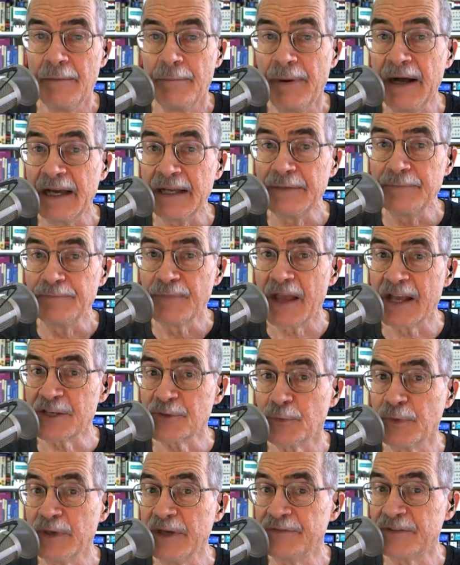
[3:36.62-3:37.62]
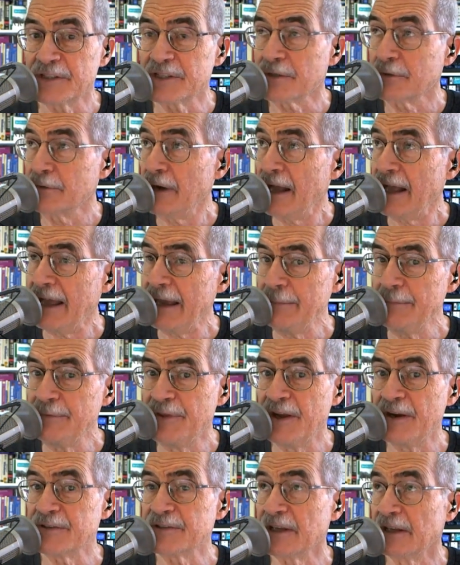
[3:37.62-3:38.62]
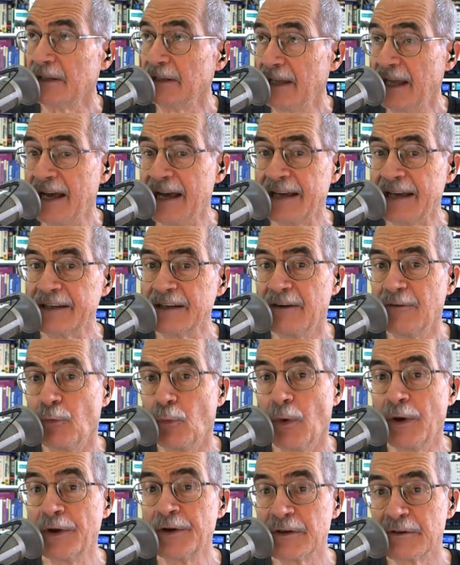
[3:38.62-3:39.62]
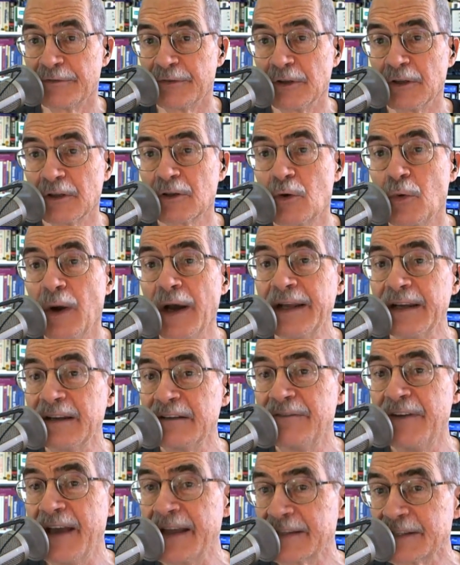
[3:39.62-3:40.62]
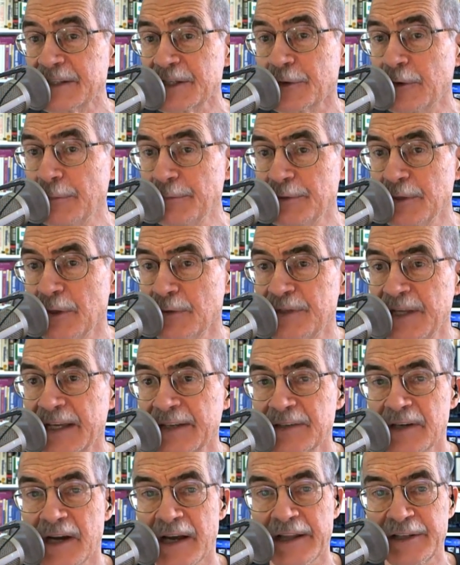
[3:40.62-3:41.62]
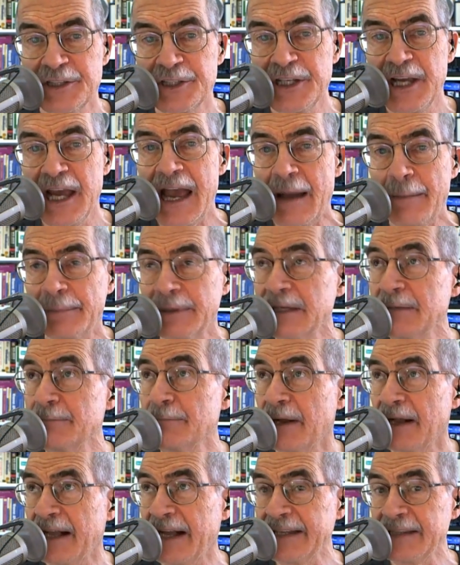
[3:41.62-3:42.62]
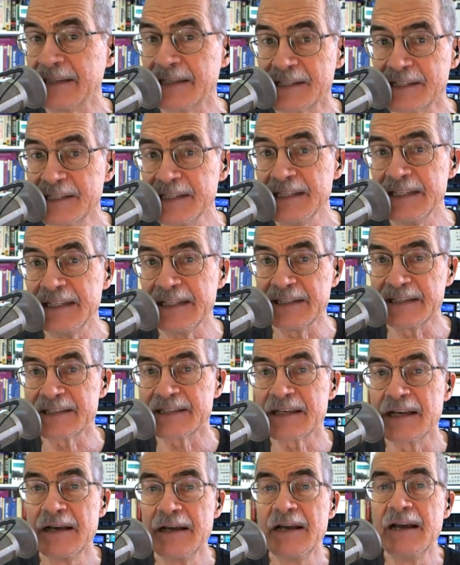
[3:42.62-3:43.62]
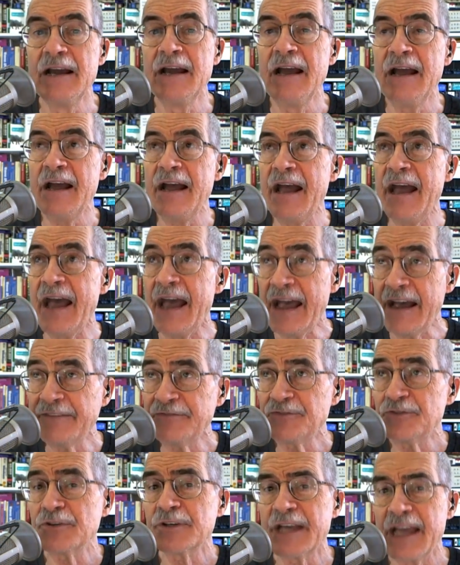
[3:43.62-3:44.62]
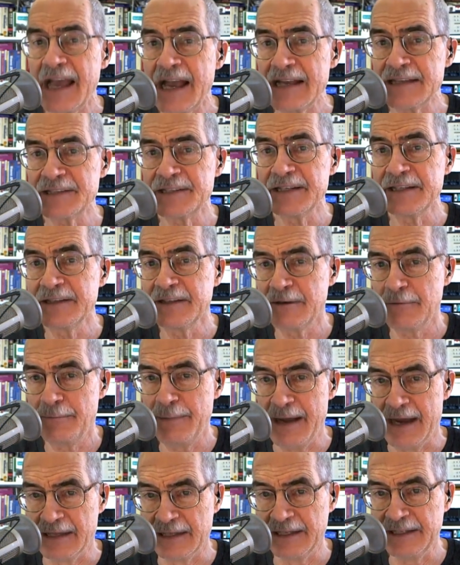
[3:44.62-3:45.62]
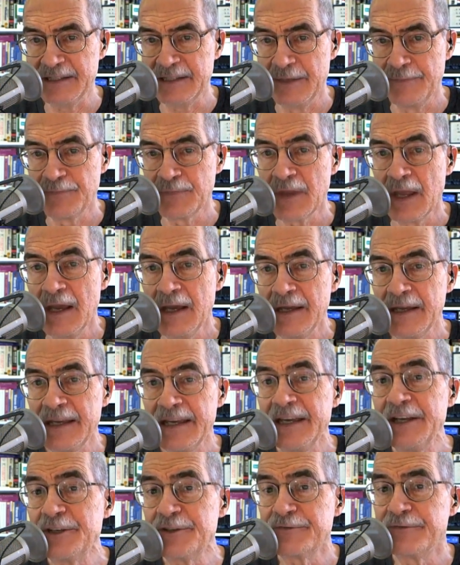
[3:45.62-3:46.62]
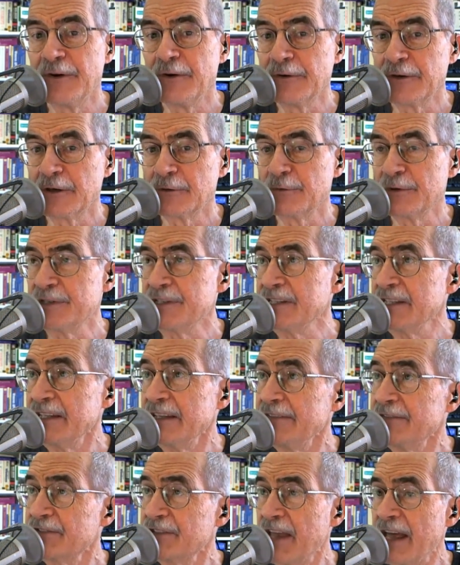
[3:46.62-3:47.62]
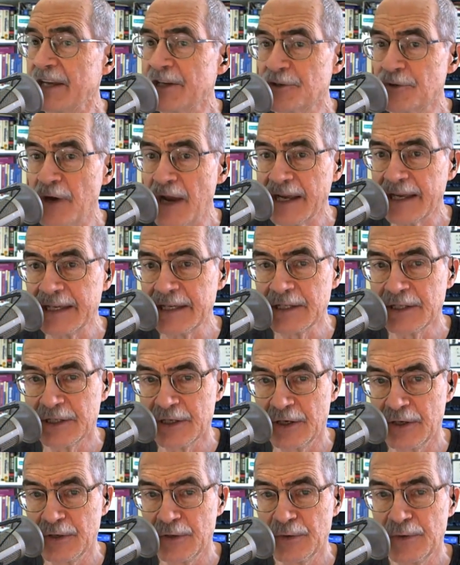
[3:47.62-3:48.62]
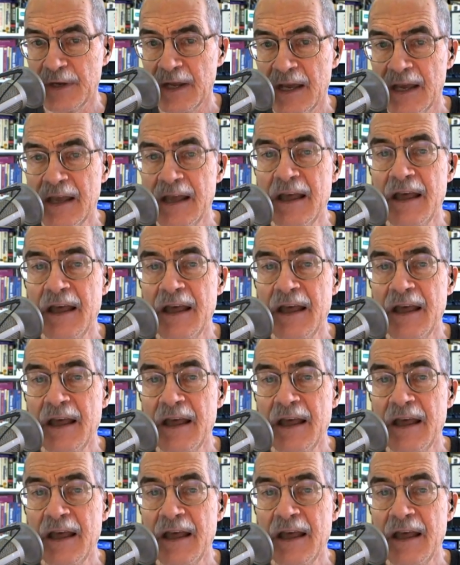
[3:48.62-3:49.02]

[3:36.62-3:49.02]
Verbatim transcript: But as we've described, there's a lot of wonderful, quite advanced crypto technology happening behind the scenes. After casting their ballot, each voter receives that tracking code.